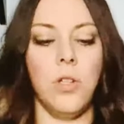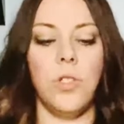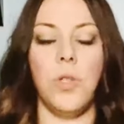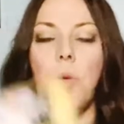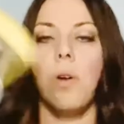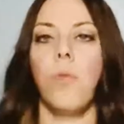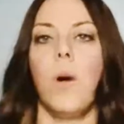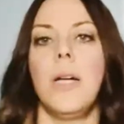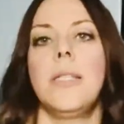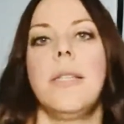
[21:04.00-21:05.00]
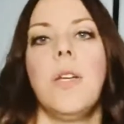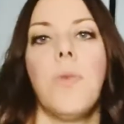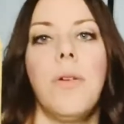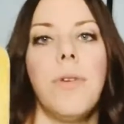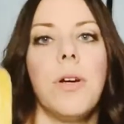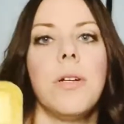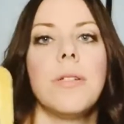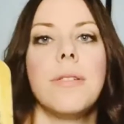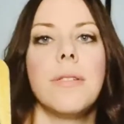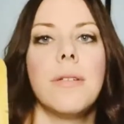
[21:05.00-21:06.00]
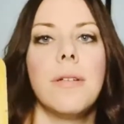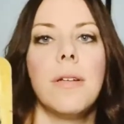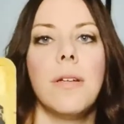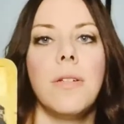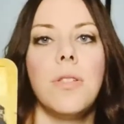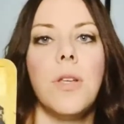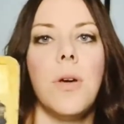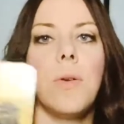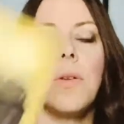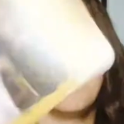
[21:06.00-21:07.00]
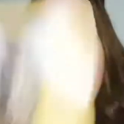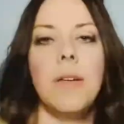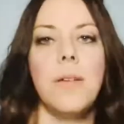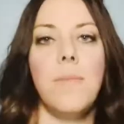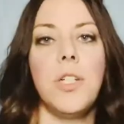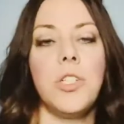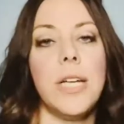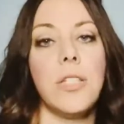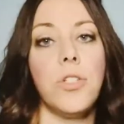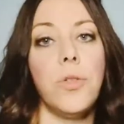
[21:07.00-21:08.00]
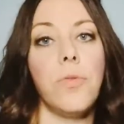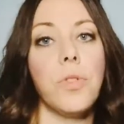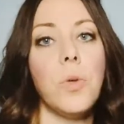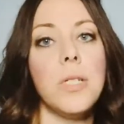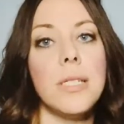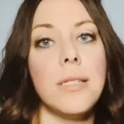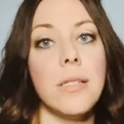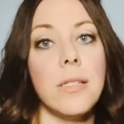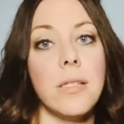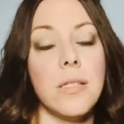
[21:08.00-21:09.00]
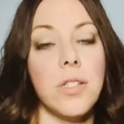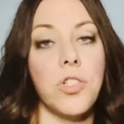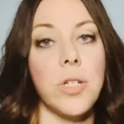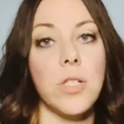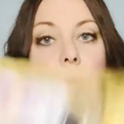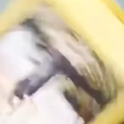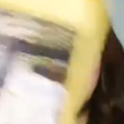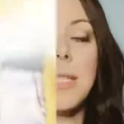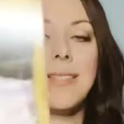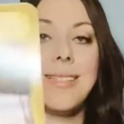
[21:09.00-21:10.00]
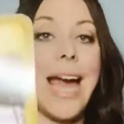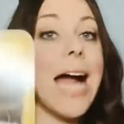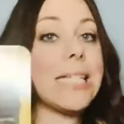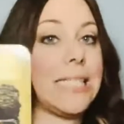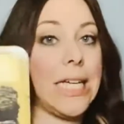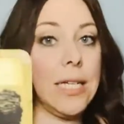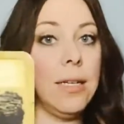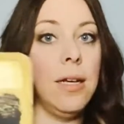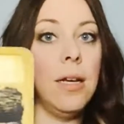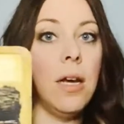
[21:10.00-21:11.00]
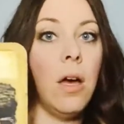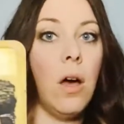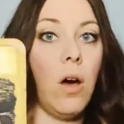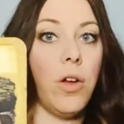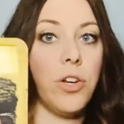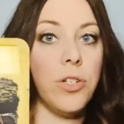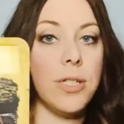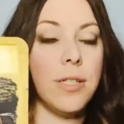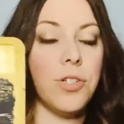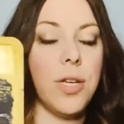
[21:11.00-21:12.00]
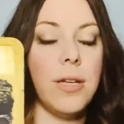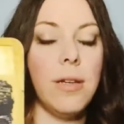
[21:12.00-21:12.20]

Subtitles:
Two of Wands in reverse. So much like the Two of Swords, this is a decision as well, but this is acting on your decision.